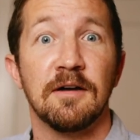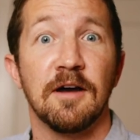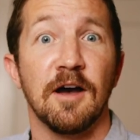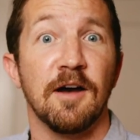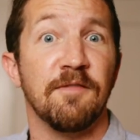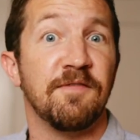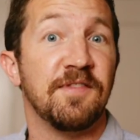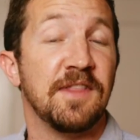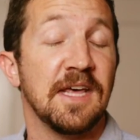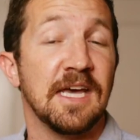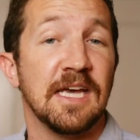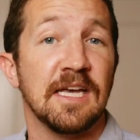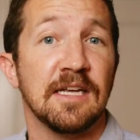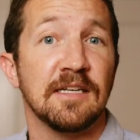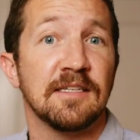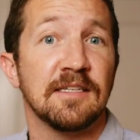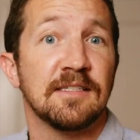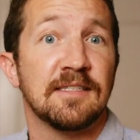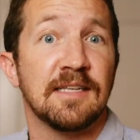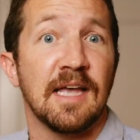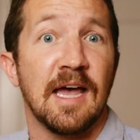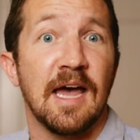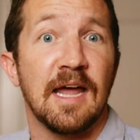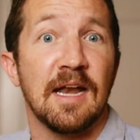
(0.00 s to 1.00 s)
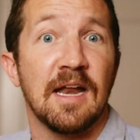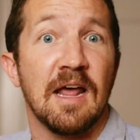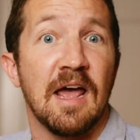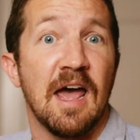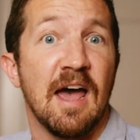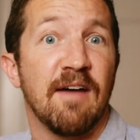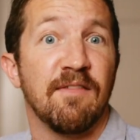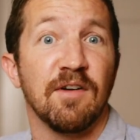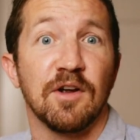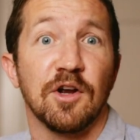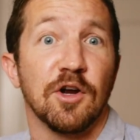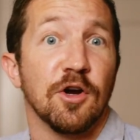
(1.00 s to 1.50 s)
of things that
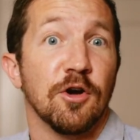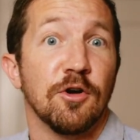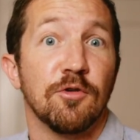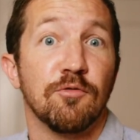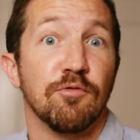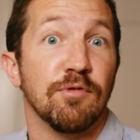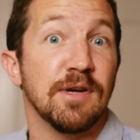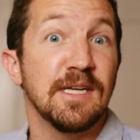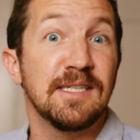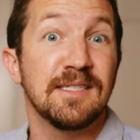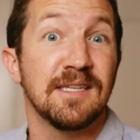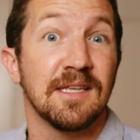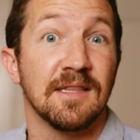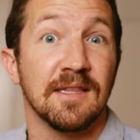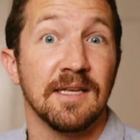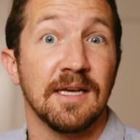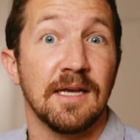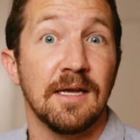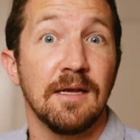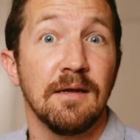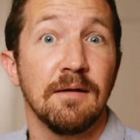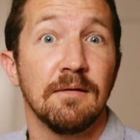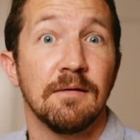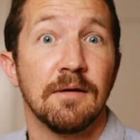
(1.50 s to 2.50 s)
have occurred recently,